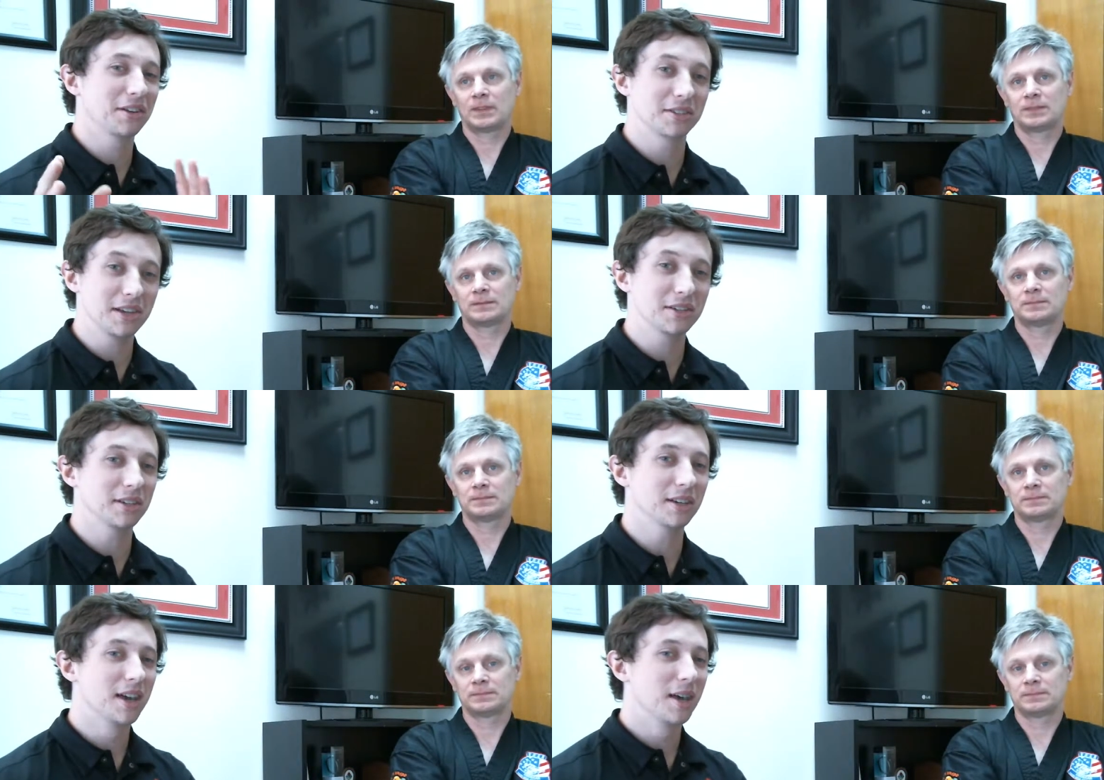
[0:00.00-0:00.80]
Speaker 1: that it's
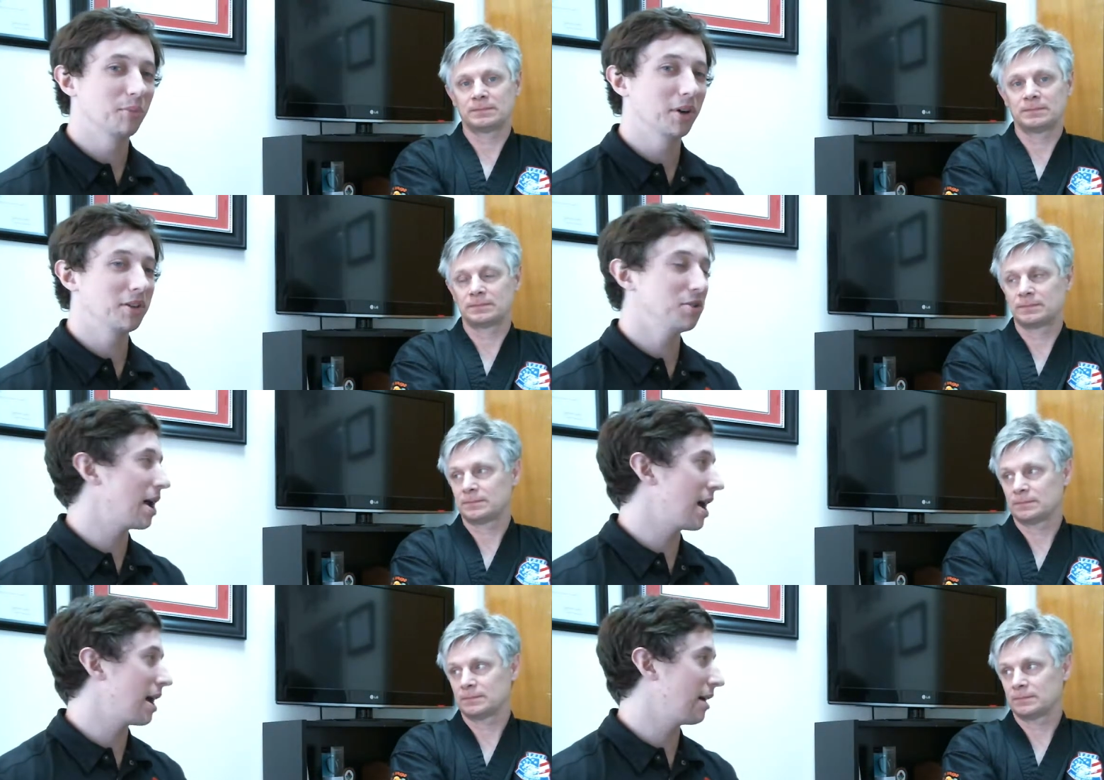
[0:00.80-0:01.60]
easy, but
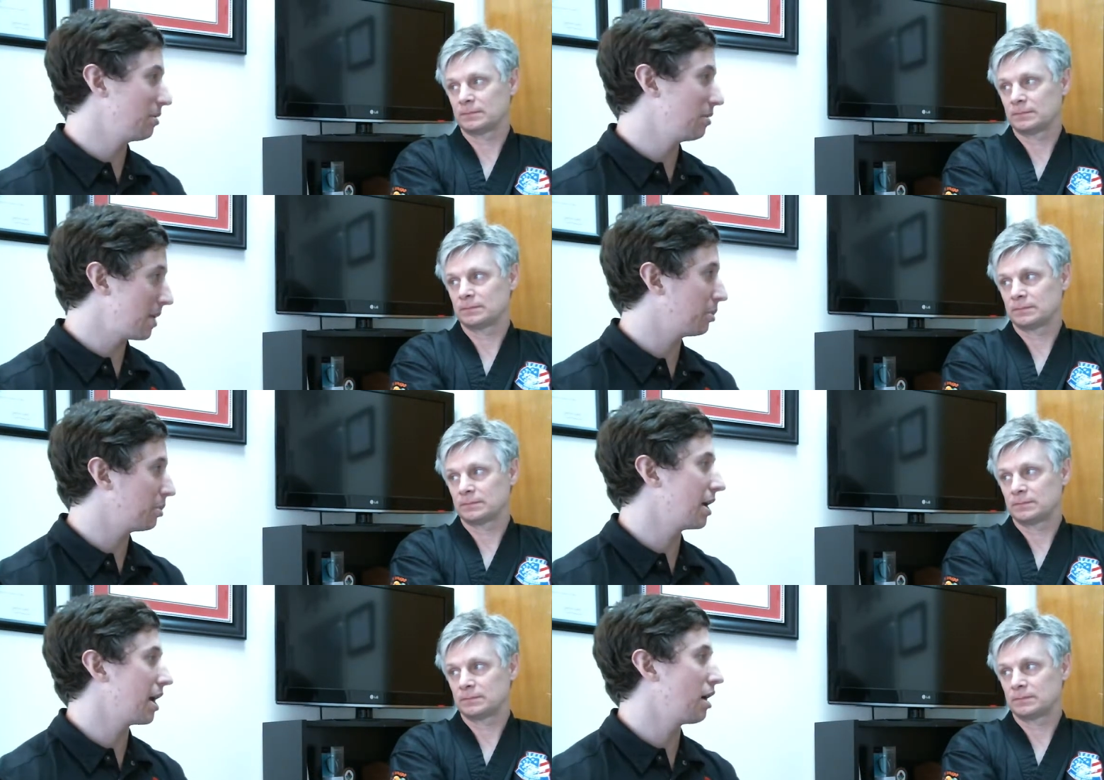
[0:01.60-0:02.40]
you have the map
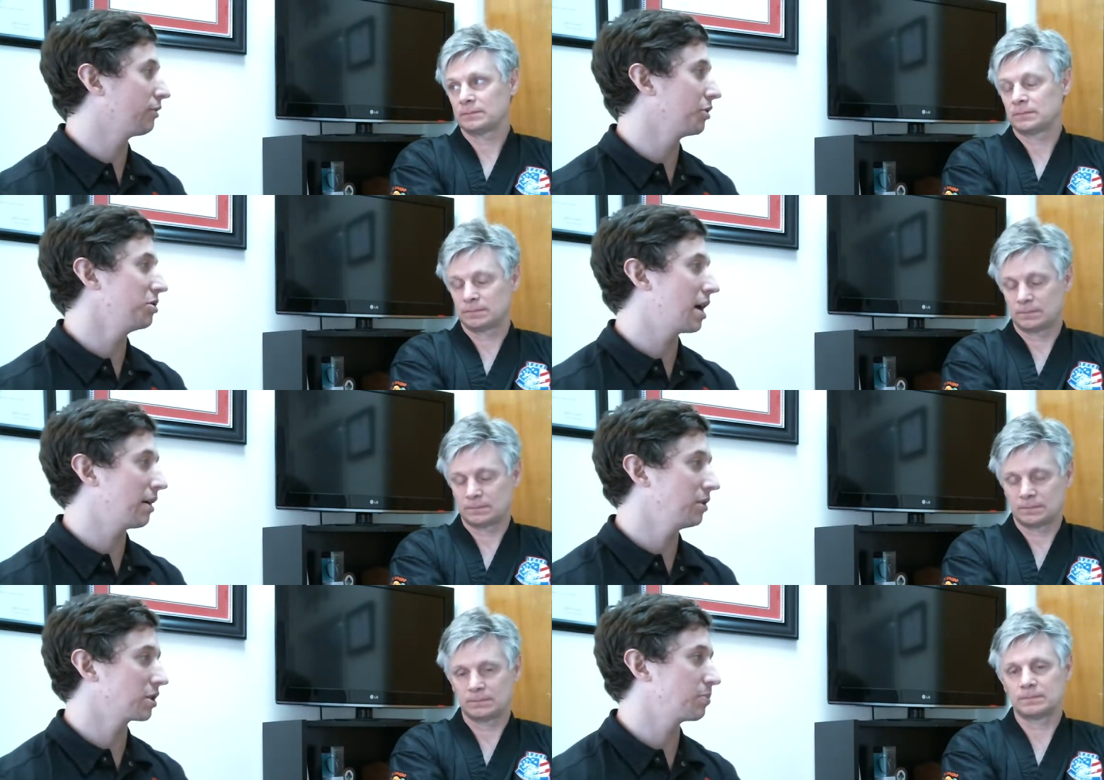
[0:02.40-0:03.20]
laid out for you, you
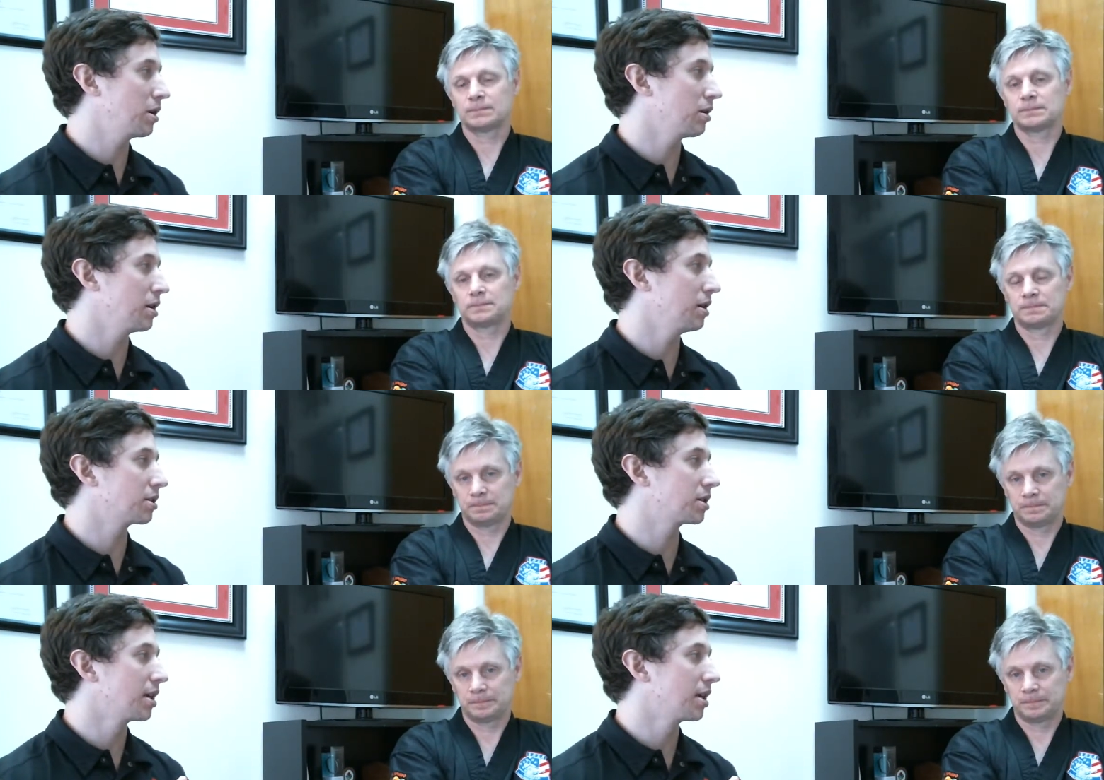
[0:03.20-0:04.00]
have the
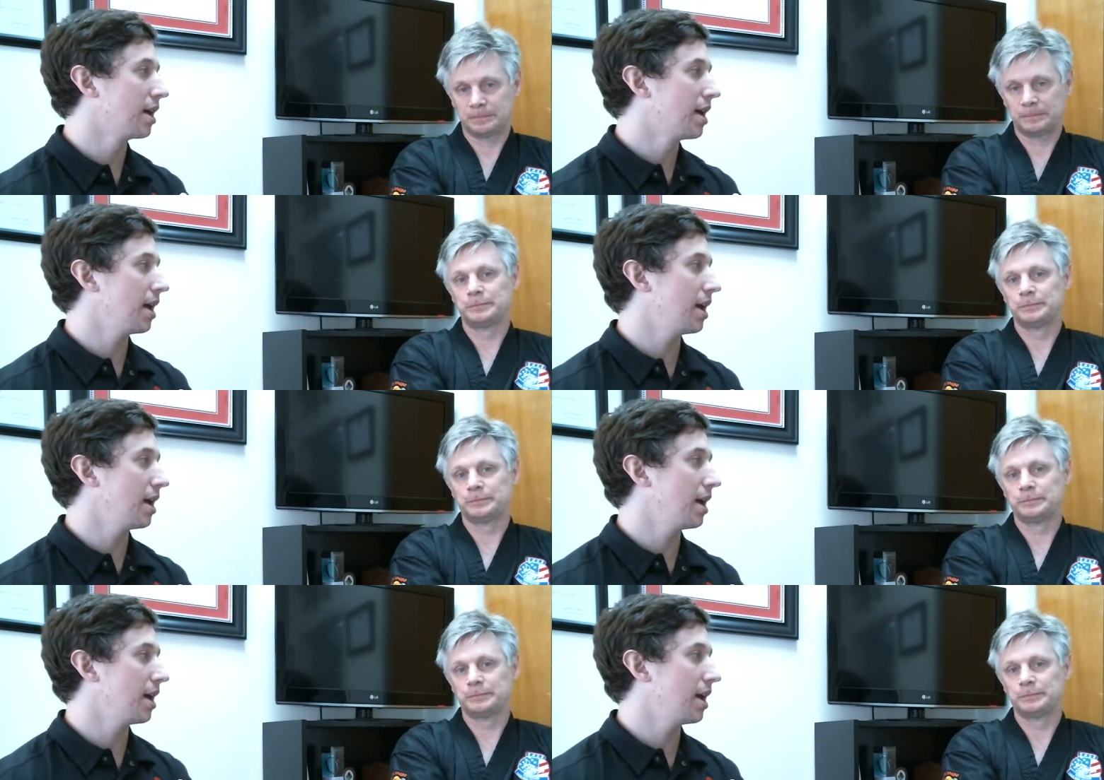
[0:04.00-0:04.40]
experience, mm-hmm.